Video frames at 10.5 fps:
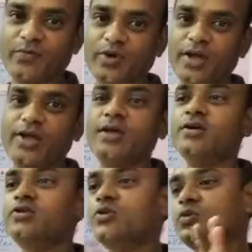Okay,
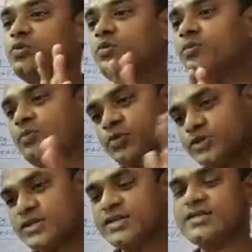so to
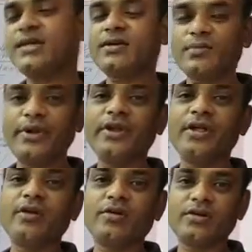process that
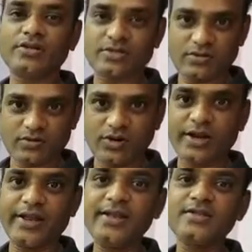printing
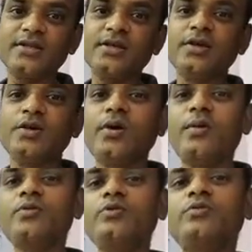contents, you
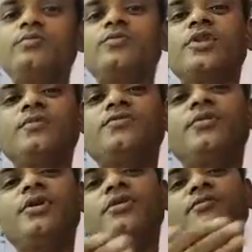have to give
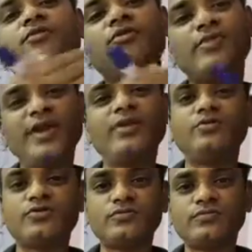some input
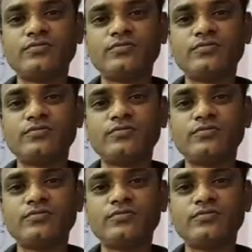values.